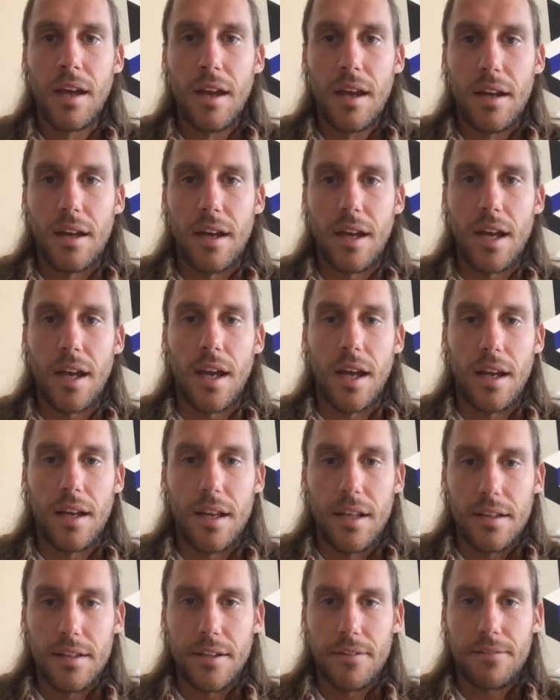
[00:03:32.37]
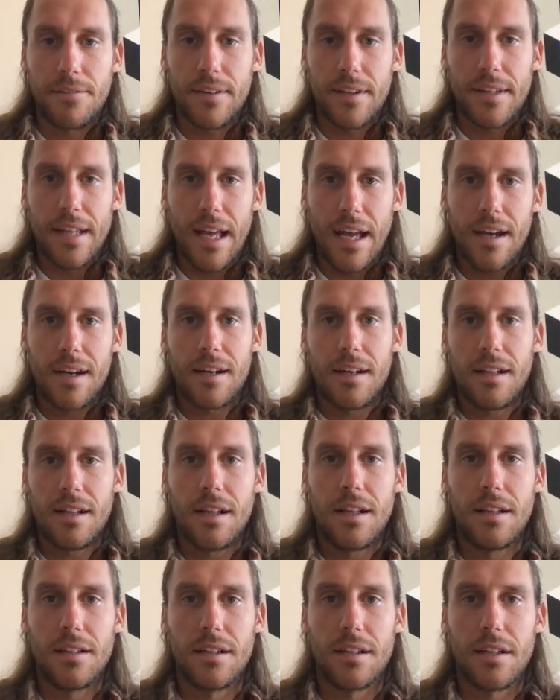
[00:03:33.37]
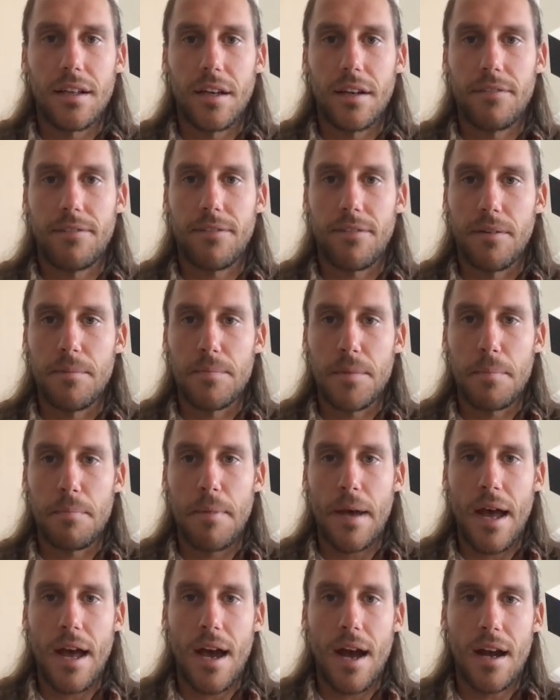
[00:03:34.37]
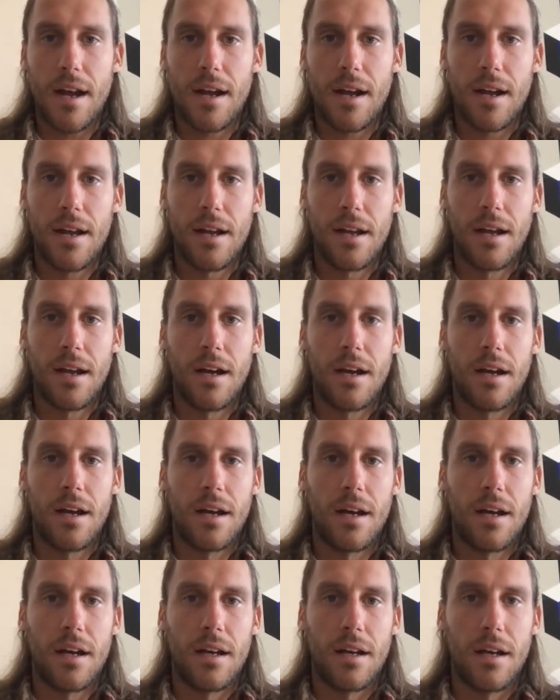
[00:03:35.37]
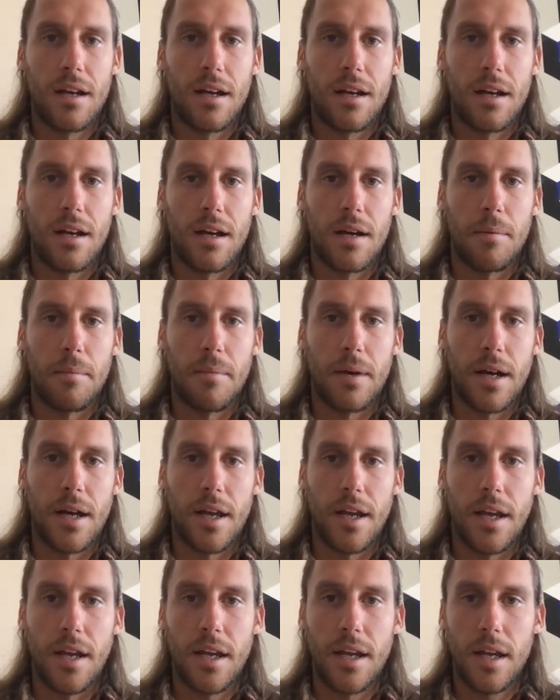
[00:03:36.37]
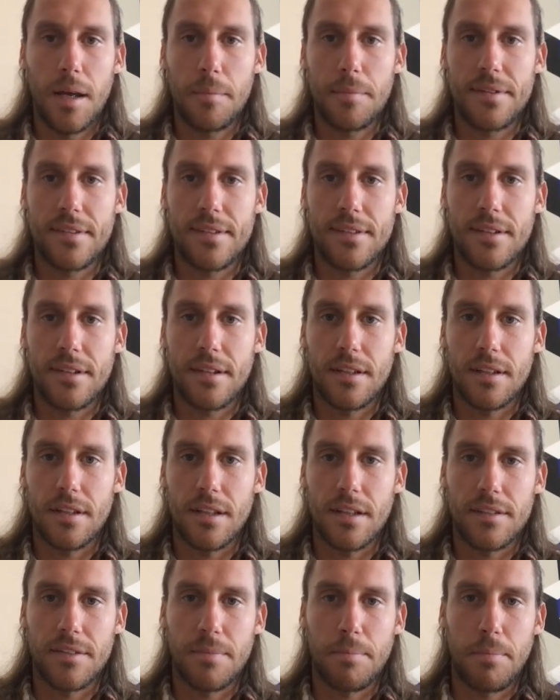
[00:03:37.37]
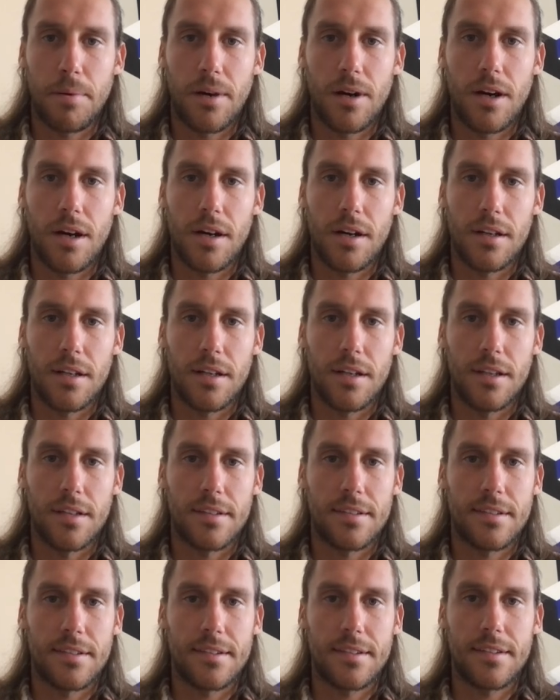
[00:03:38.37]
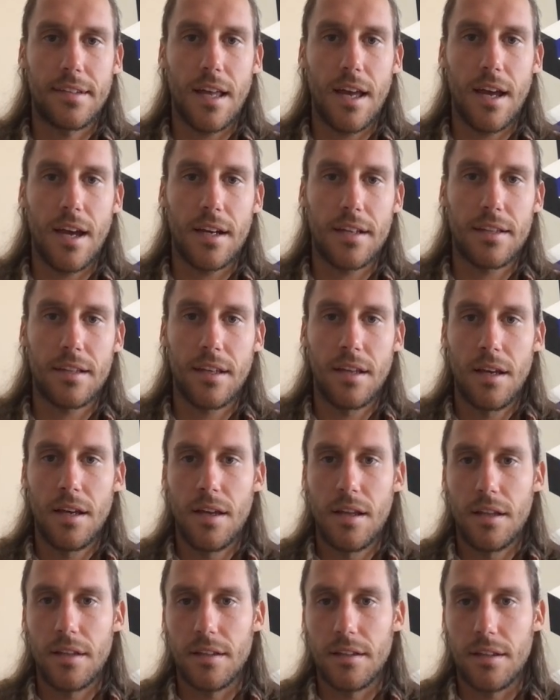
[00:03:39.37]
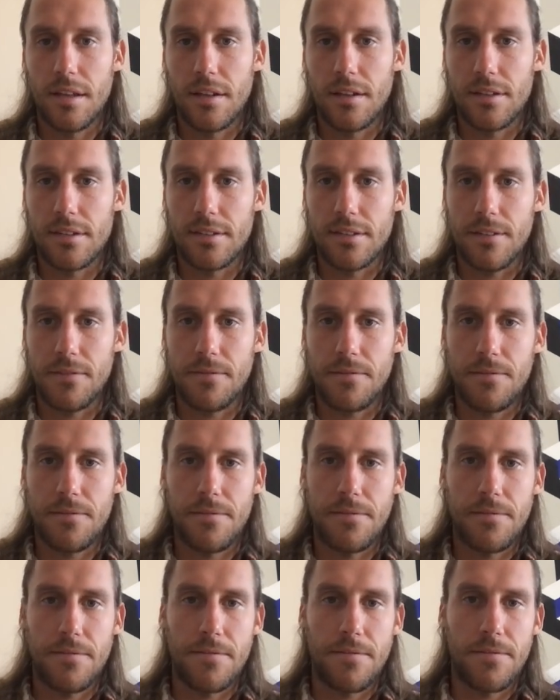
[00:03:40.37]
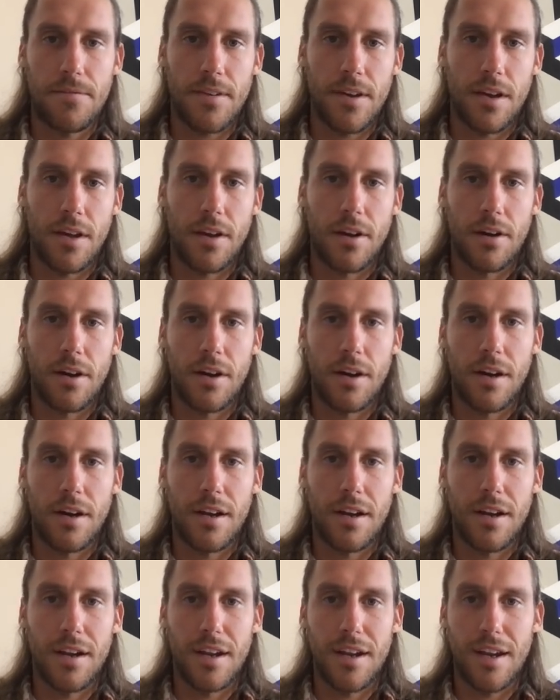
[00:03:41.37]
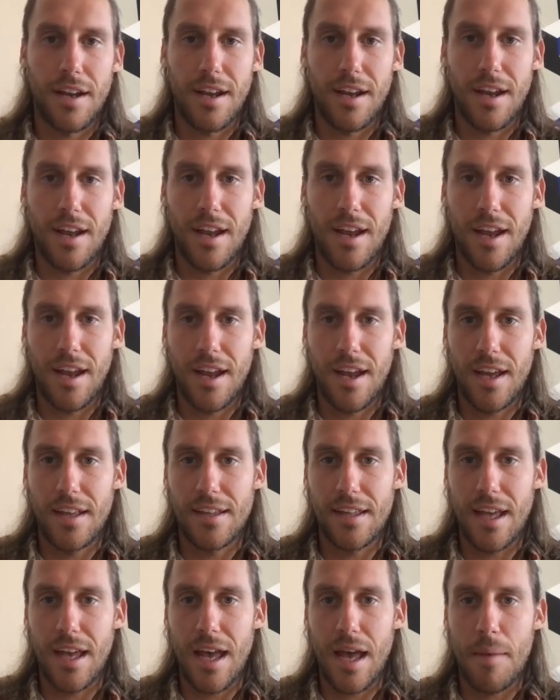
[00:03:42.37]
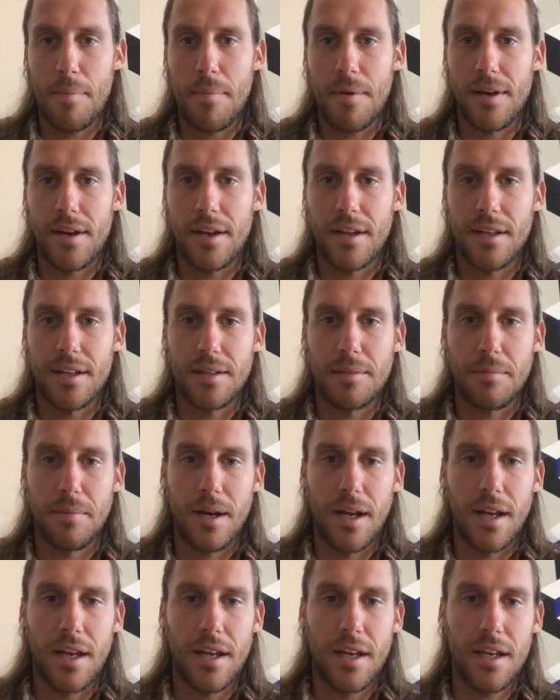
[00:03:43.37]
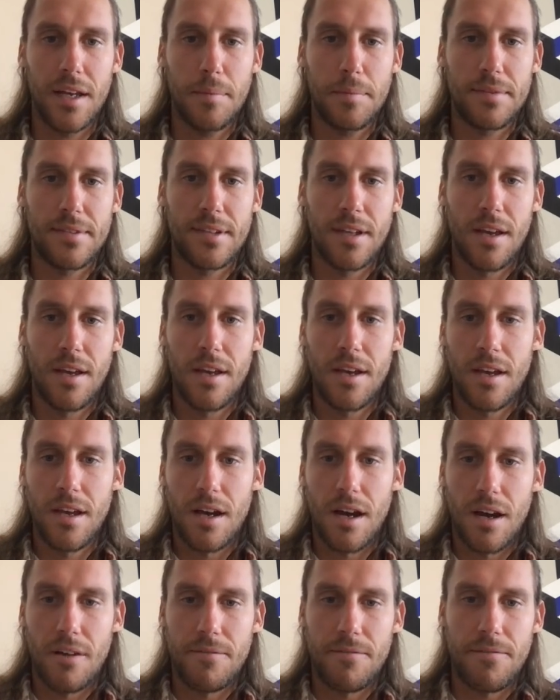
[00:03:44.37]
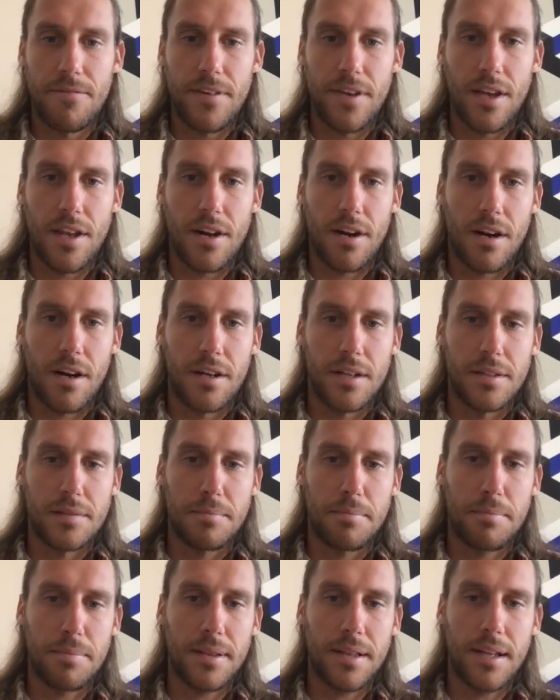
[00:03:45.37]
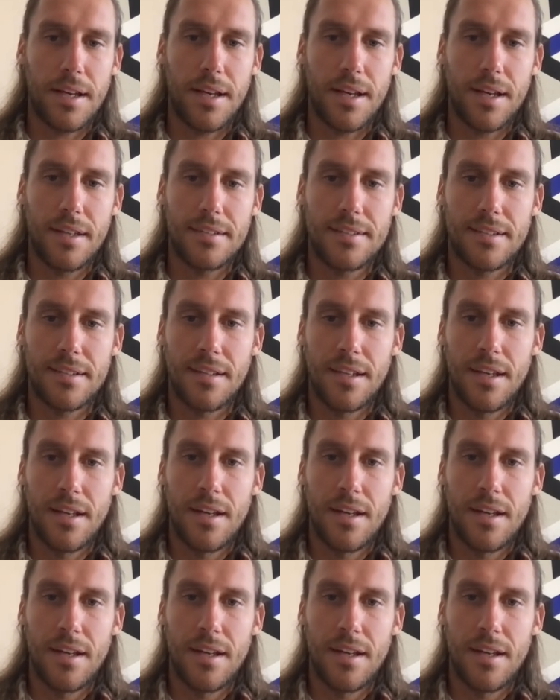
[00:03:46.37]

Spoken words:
Okay, different angle, looking from the back. My hips, this part is stacked. There's figure eight happening in my hips. Feet are in place.